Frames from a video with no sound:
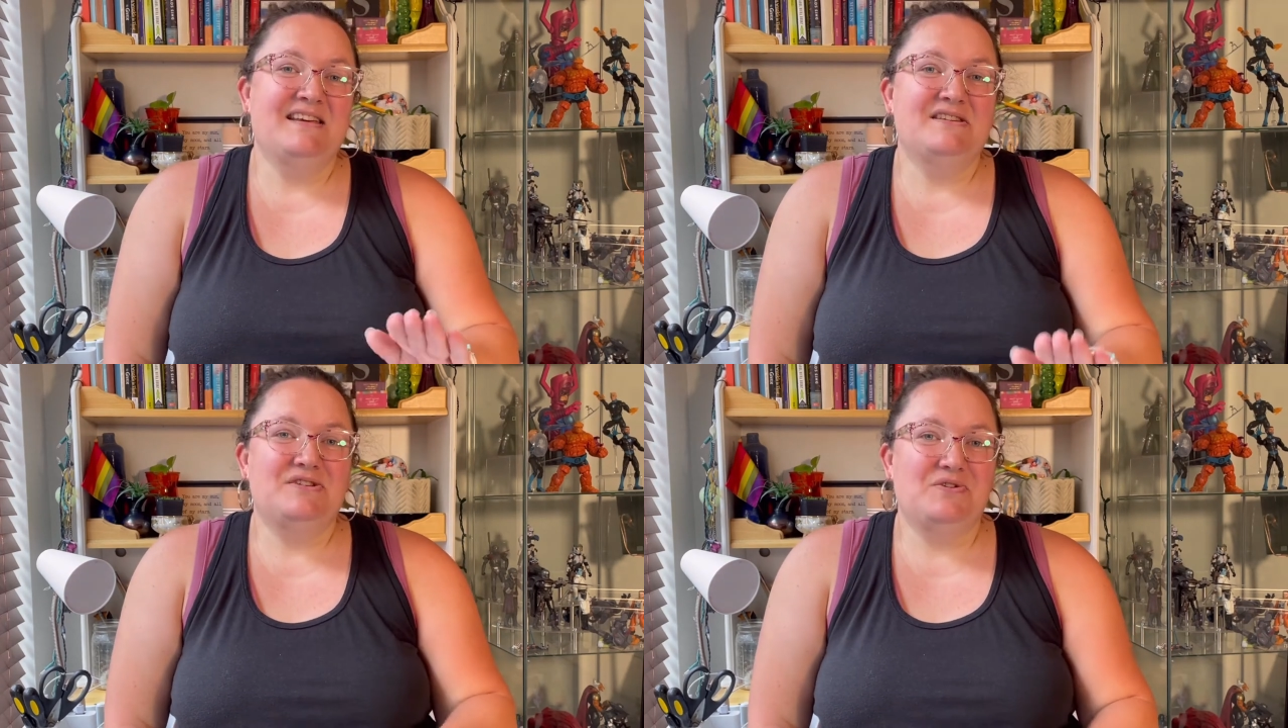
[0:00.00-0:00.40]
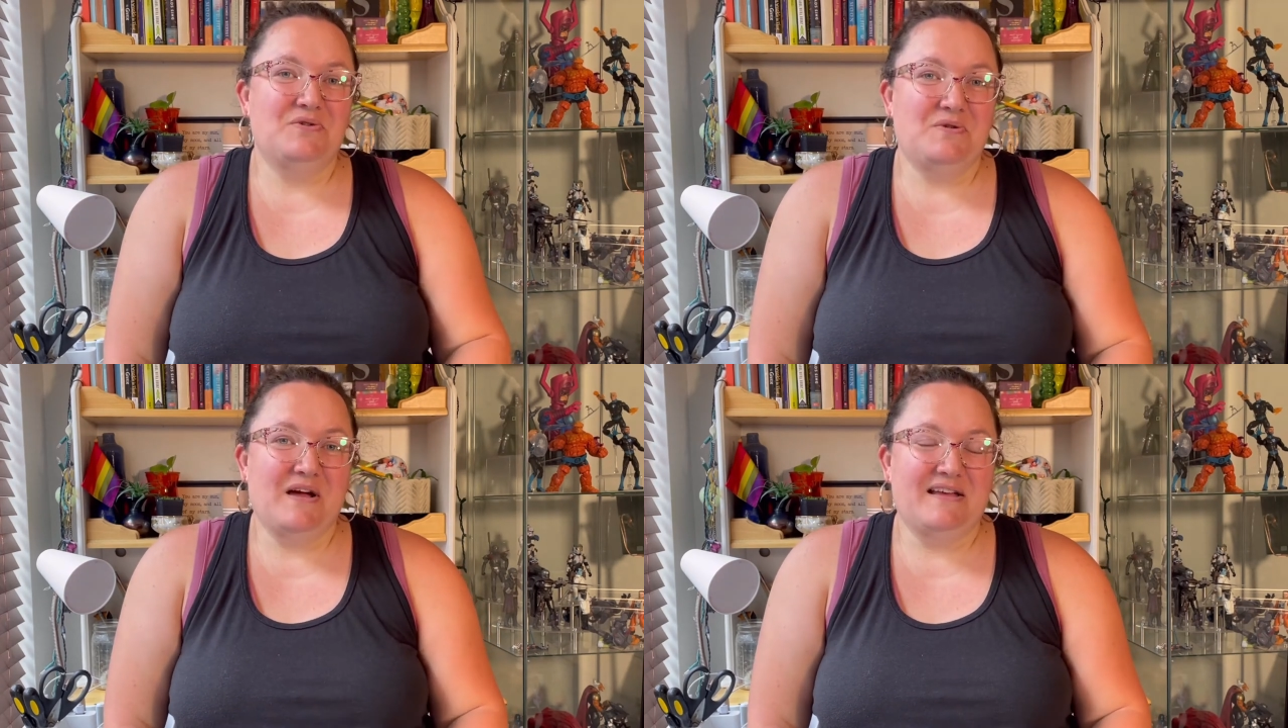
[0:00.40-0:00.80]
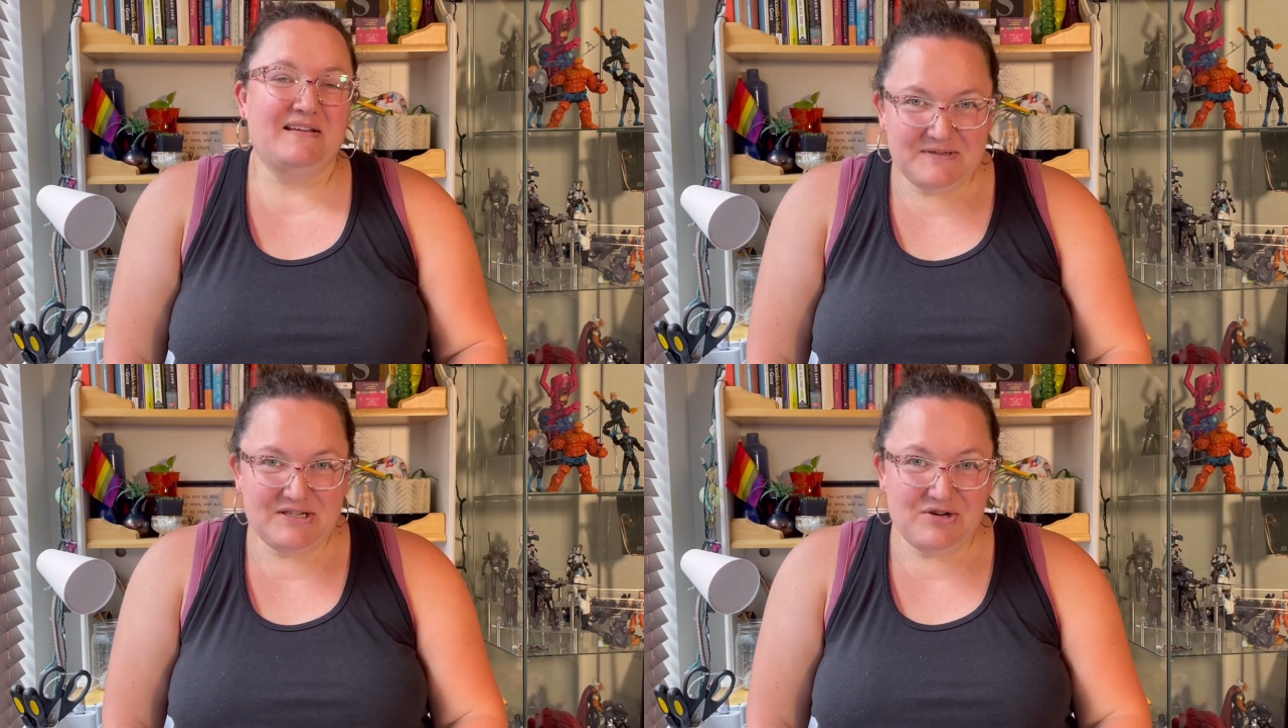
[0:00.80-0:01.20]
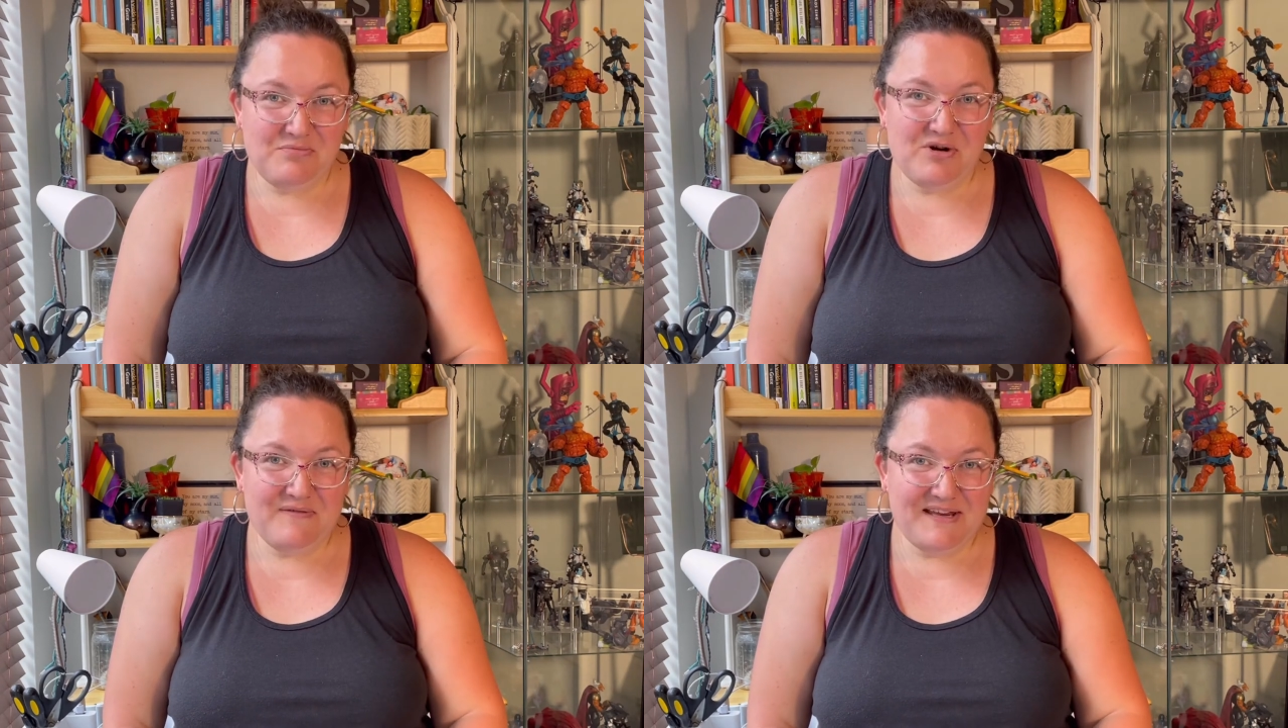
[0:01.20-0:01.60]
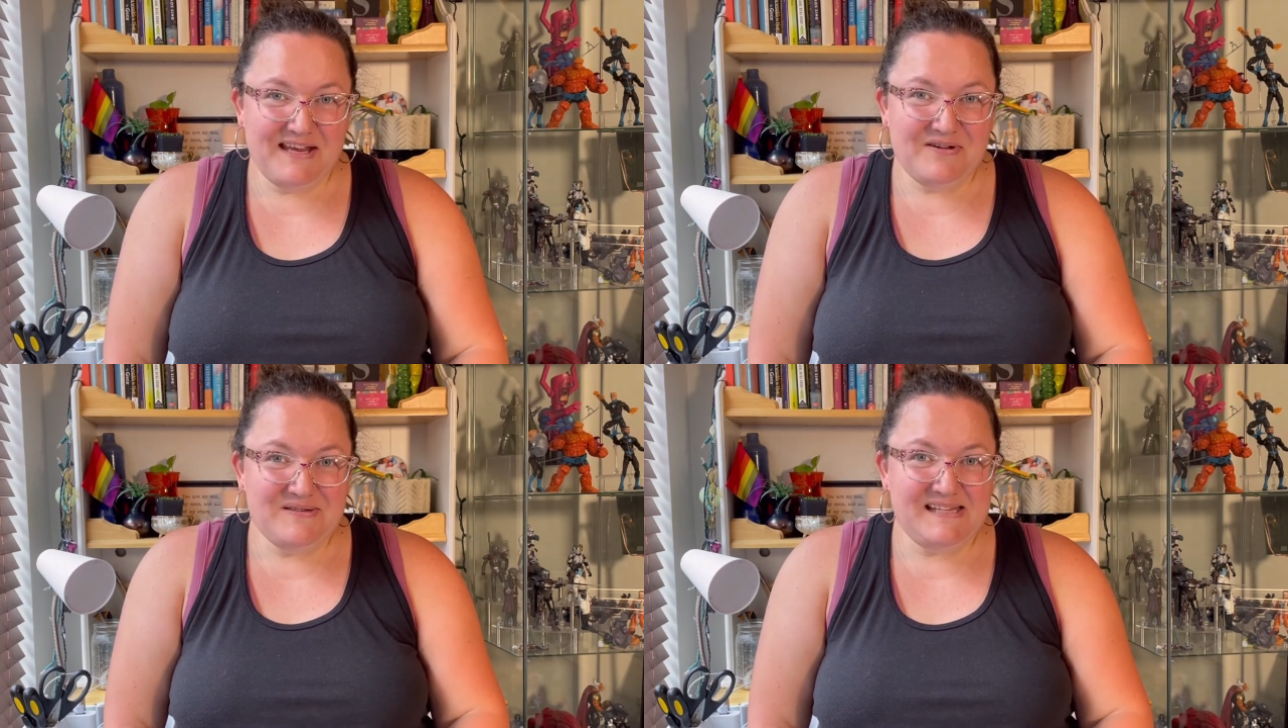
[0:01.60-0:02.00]
to shoot more
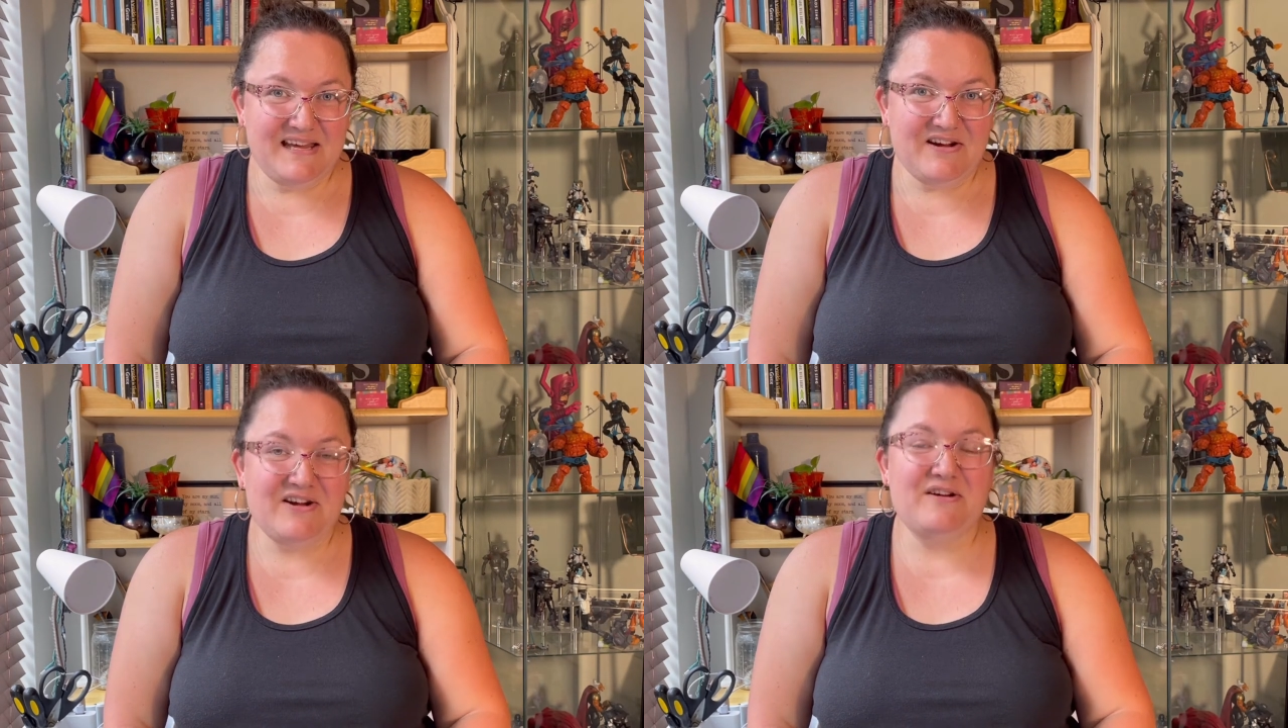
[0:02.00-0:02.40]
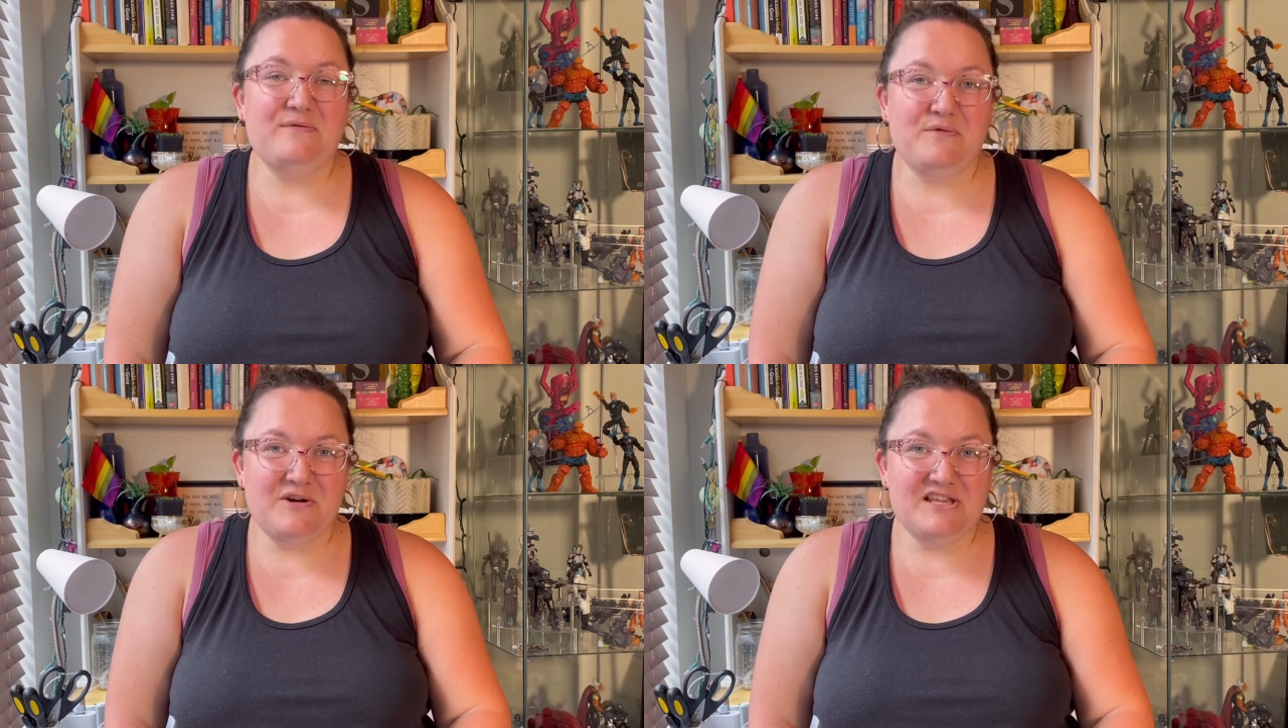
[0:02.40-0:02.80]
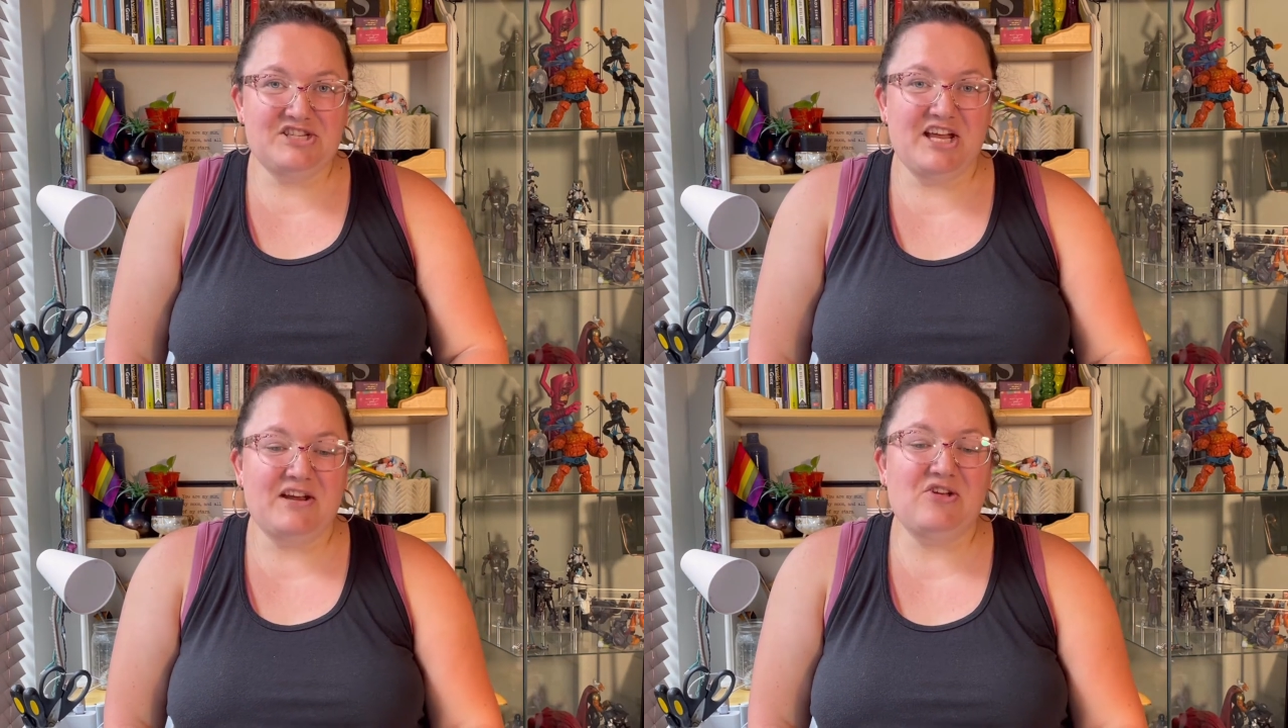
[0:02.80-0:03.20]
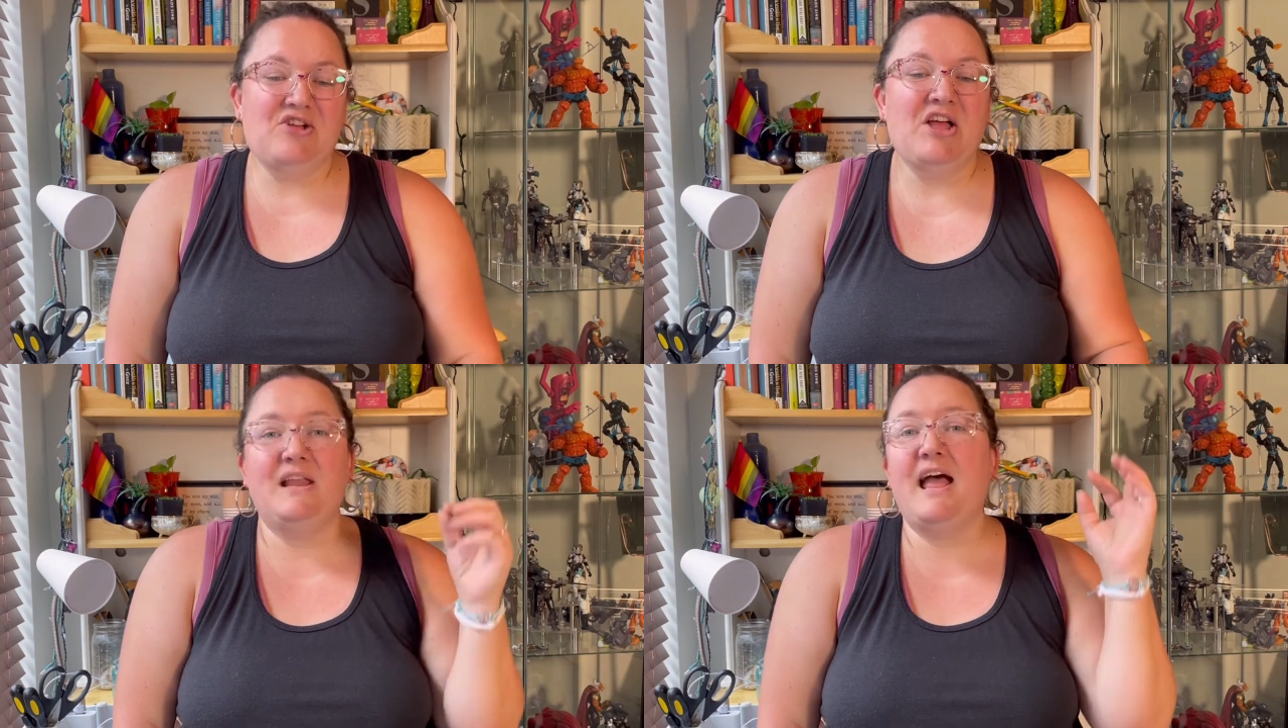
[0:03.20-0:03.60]
videos here for the channel.